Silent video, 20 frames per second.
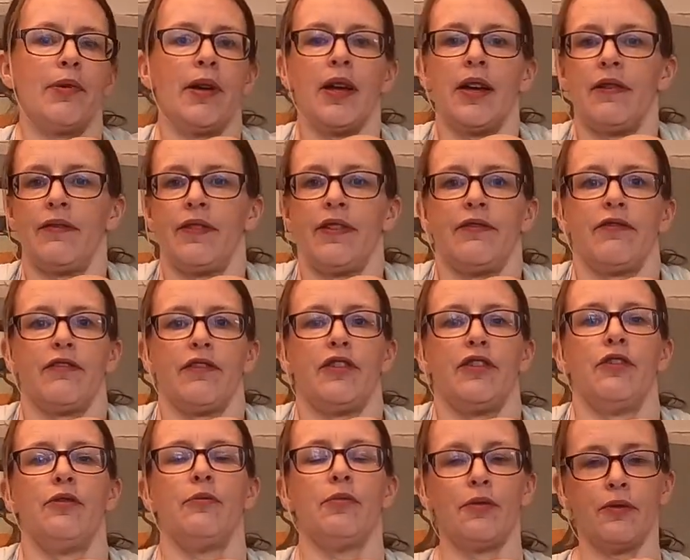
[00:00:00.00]
Perfect for a
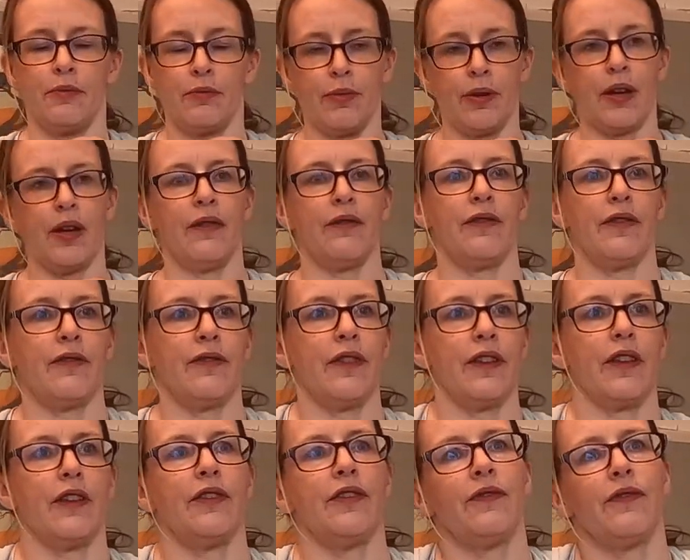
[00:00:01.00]
newborn, perfect for
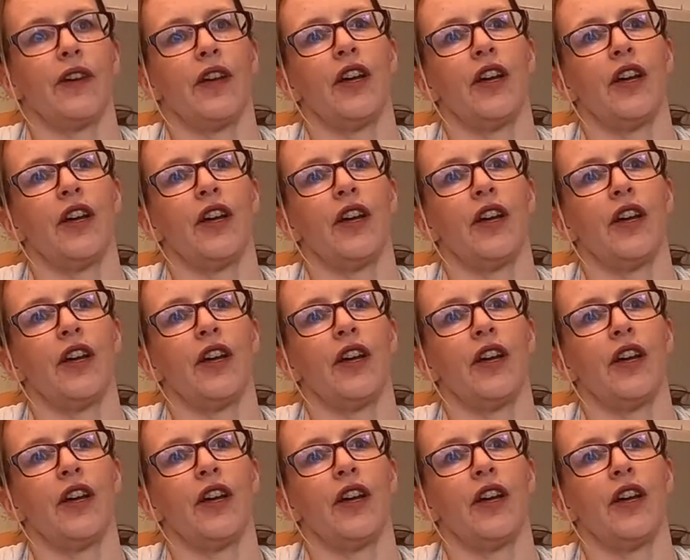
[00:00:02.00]
those